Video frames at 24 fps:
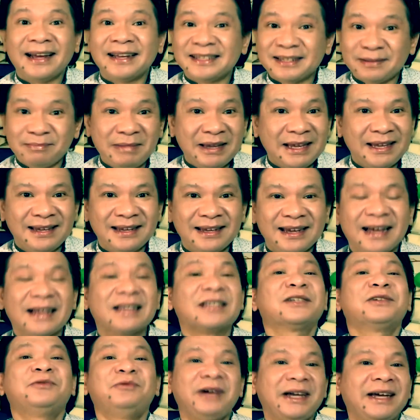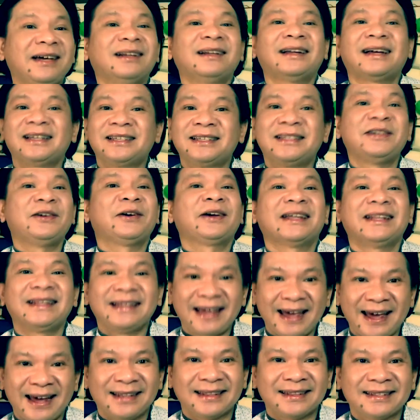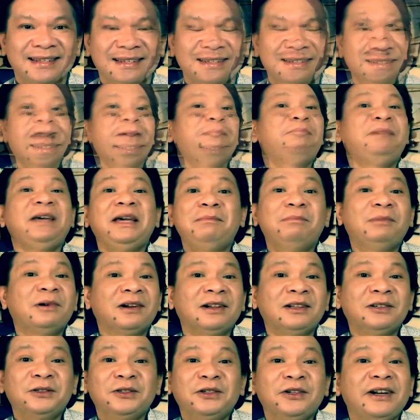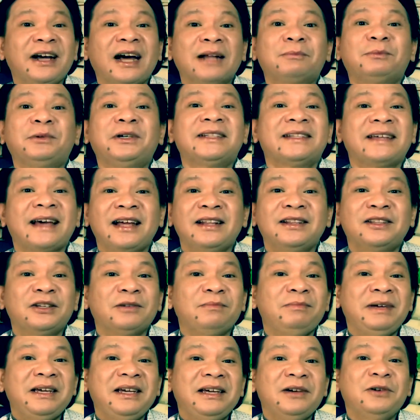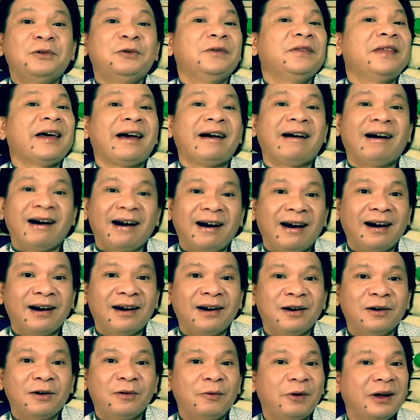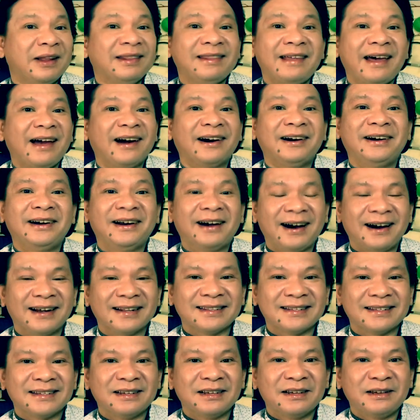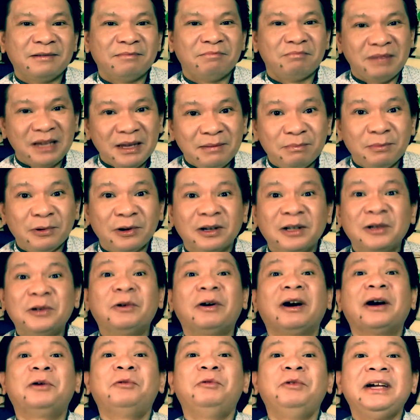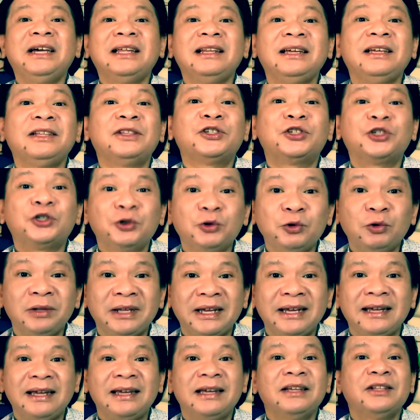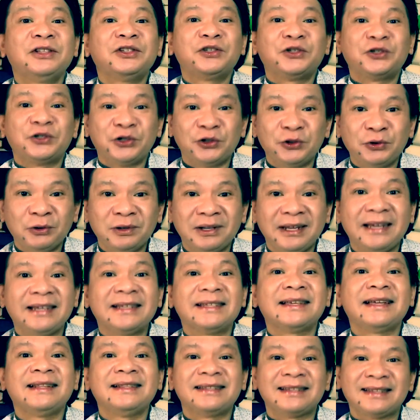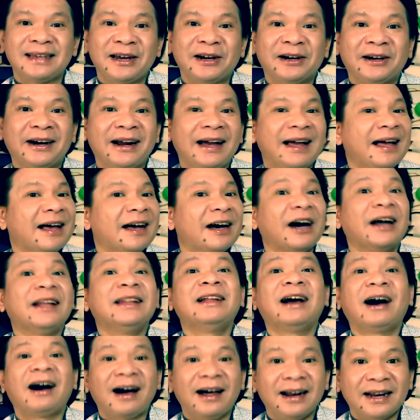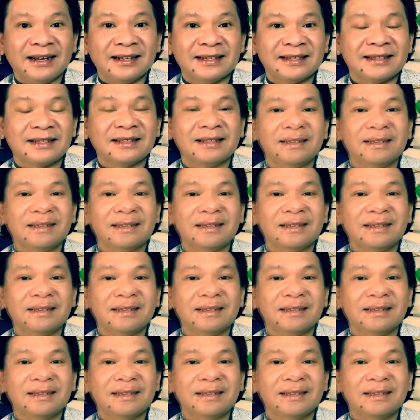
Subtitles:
me, as real as you can get. People who do not pretend to be who they are when they are not. people who are really, truly sincere and honest,